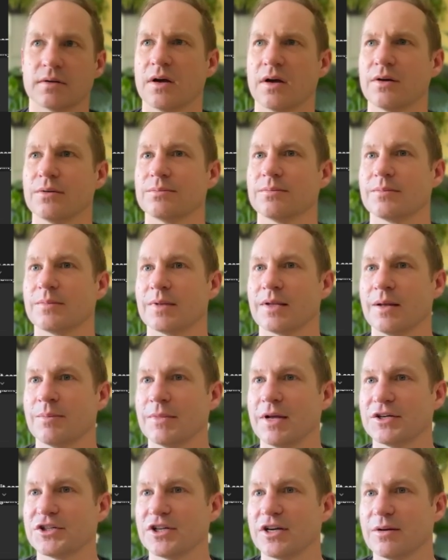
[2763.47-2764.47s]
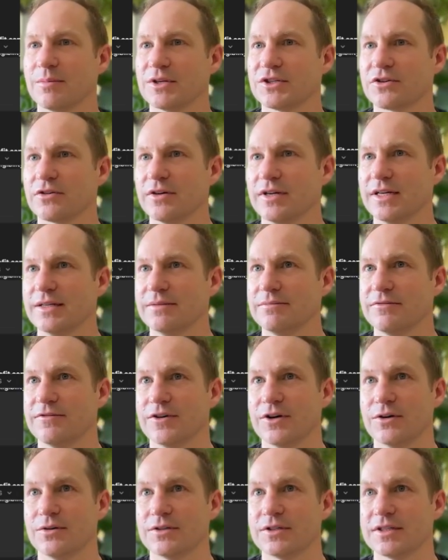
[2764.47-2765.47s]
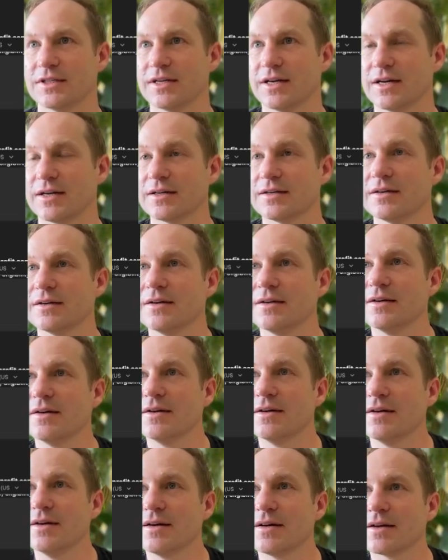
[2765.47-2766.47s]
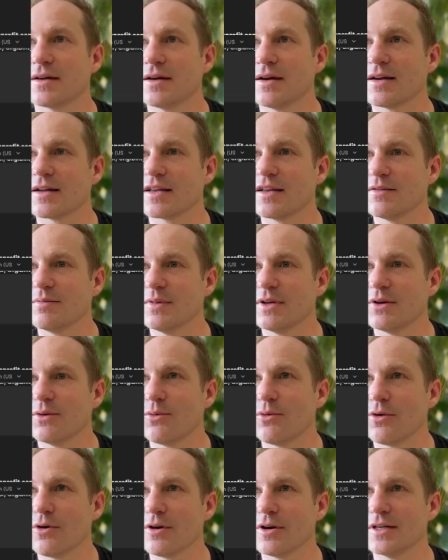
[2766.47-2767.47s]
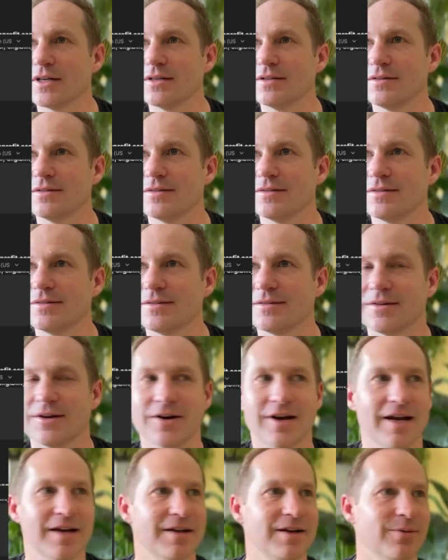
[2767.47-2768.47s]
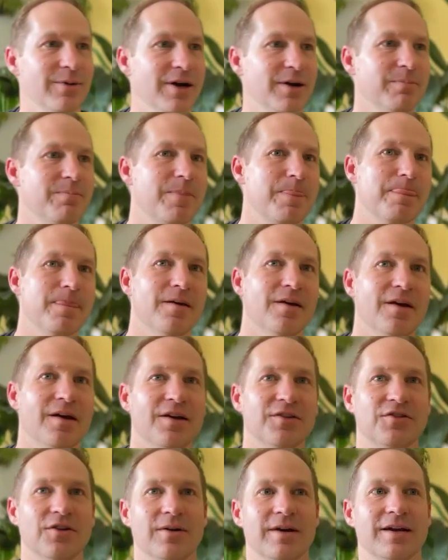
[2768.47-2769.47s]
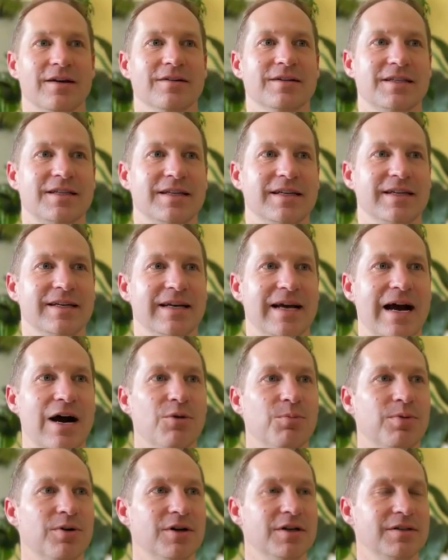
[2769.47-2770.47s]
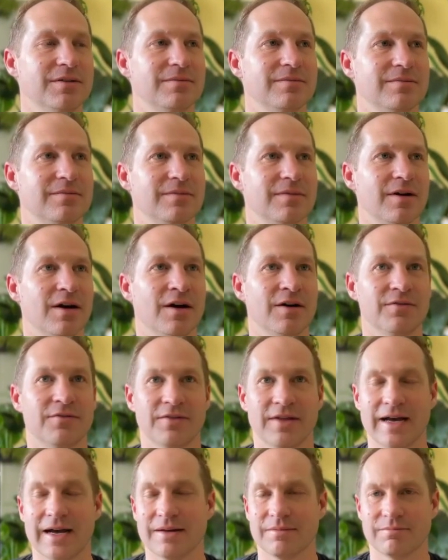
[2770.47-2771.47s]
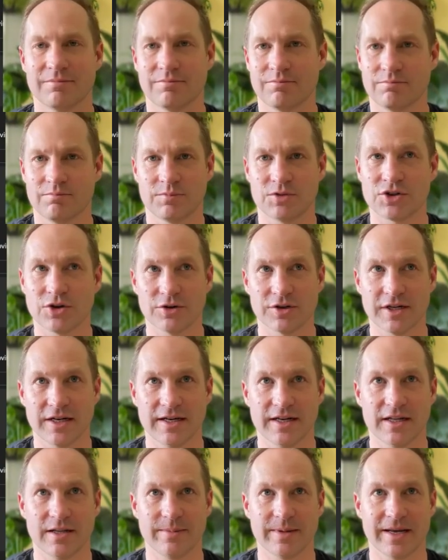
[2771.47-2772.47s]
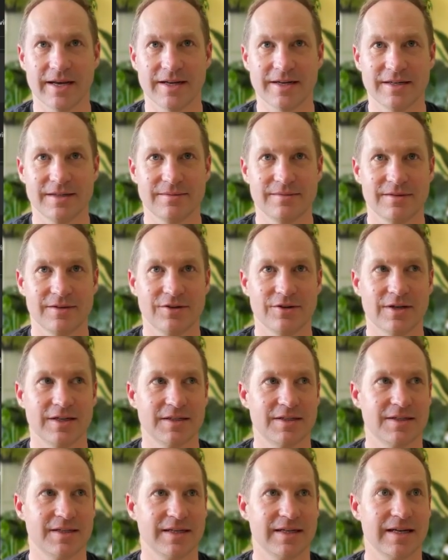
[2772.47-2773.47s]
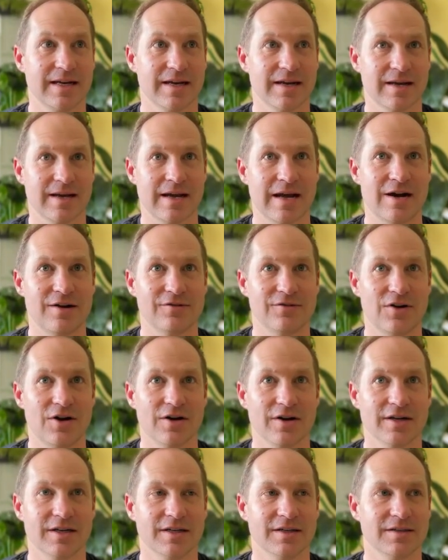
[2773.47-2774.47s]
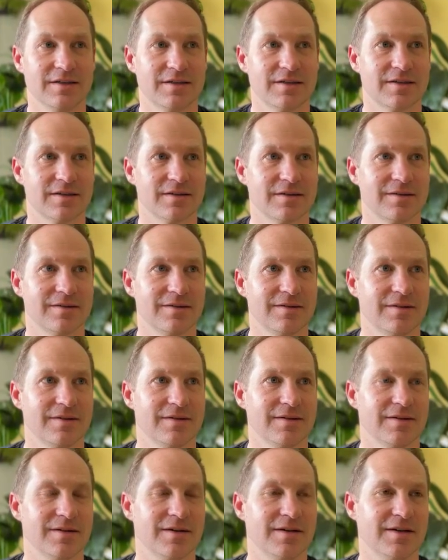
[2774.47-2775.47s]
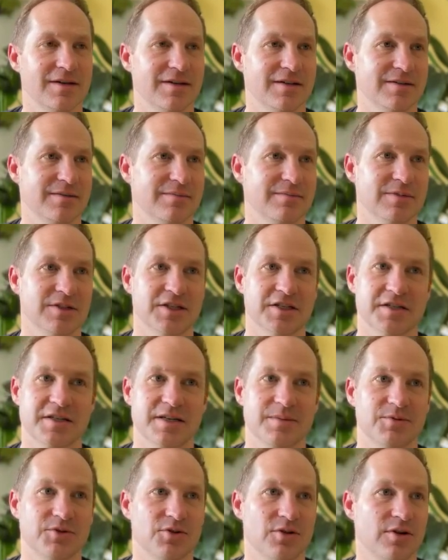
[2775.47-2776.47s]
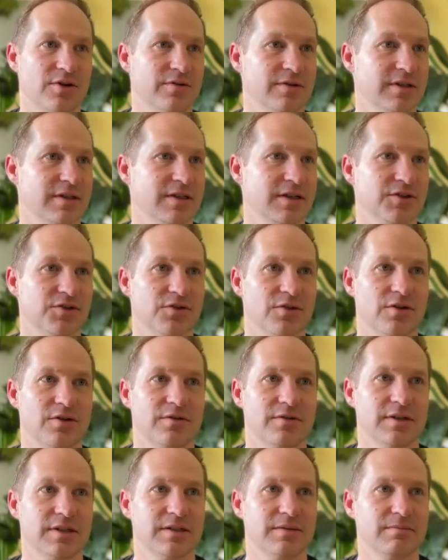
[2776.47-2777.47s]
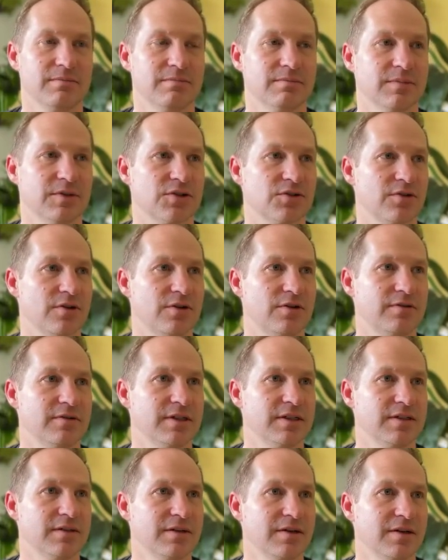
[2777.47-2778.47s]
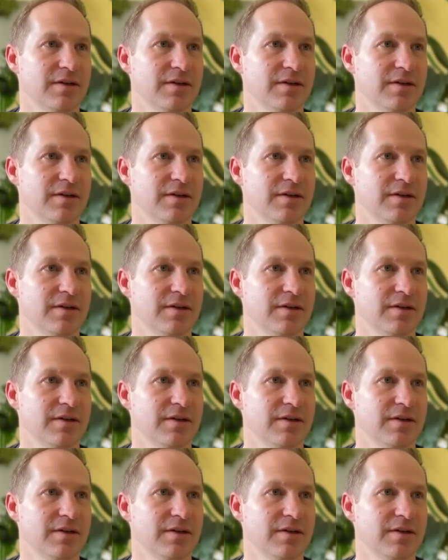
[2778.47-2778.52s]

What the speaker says: Oh, I'm not sharing my screen, folks. You gotta give me a warning. Okay, here we are. So here's the output of that search I did at the beginning. You can see how long it is. It just keeps scrolling and scrolling and scrolling.